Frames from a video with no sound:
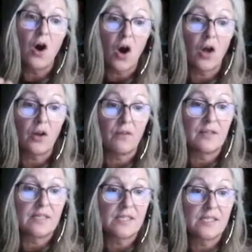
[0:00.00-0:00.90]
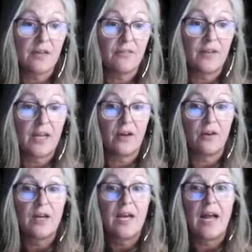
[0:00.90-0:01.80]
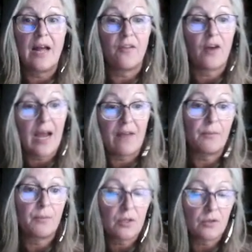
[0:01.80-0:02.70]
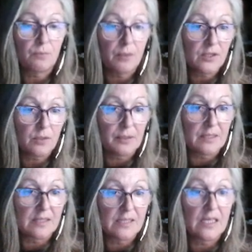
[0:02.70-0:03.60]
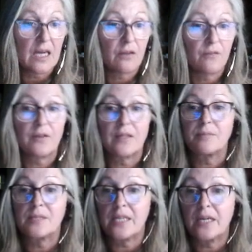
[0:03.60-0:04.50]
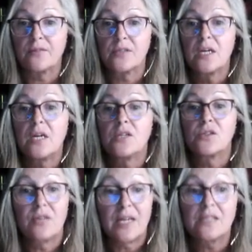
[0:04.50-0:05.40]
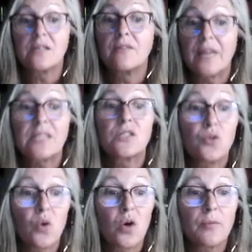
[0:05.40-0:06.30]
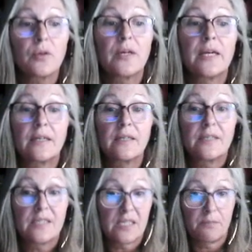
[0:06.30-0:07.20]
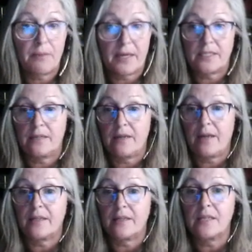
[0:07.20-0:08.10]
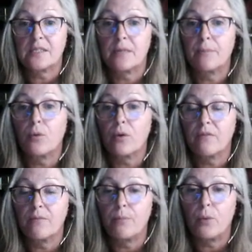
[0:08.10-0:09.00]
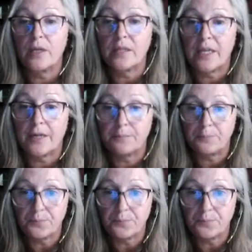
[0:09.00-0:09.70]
all of this stuff now, and they're having to put those puzzle pieces together for themselves. So that's normal and it's expected. I think that's an important point there.